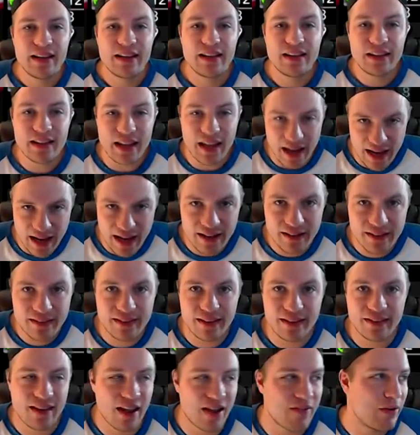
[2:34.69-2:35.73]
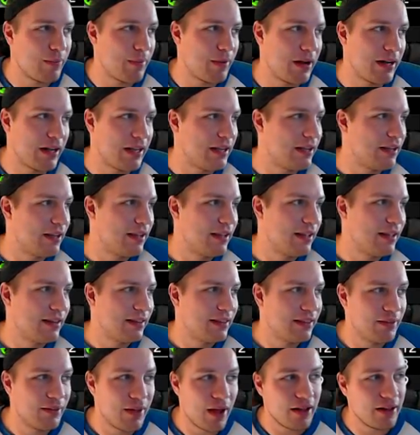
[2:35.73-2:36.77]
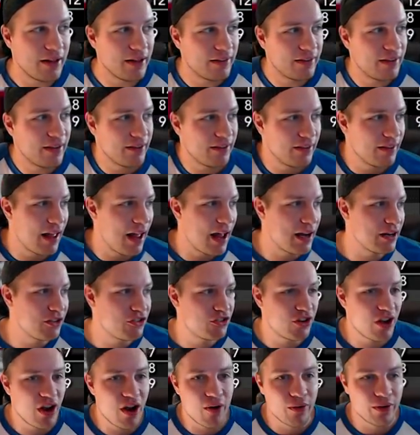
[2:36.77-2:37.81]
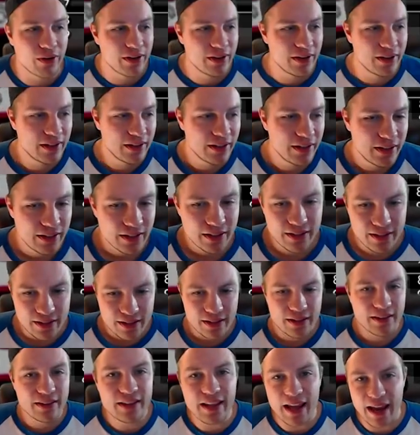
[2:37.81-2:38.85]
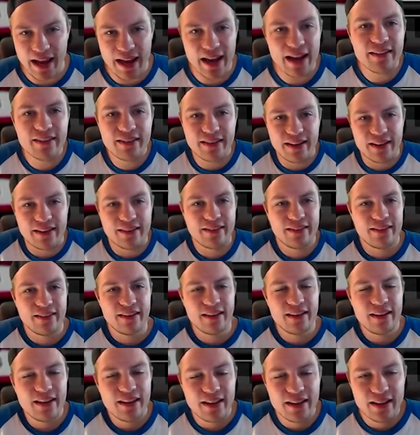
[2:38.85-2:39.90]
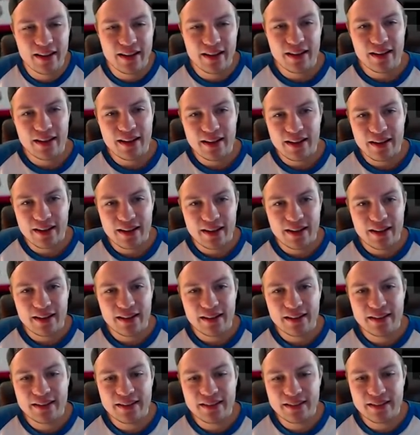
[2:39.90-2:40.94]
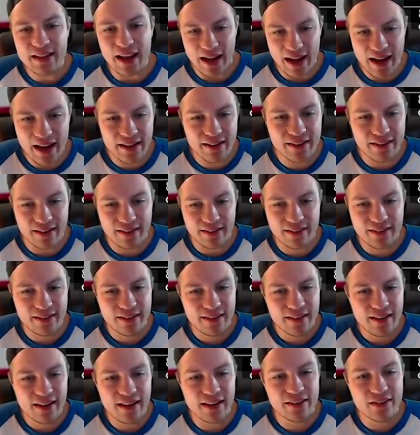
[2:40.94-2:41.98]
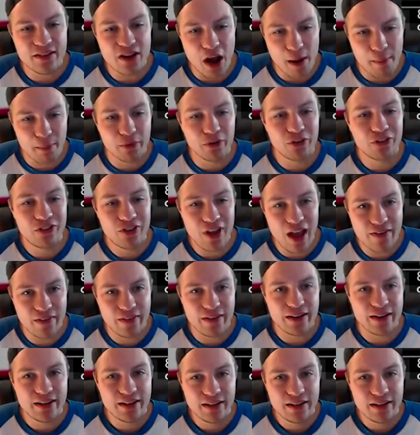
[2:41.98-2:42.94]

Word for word: Kansas, everybody. Th- this is not a joke. Kansas. Kansas is number seven.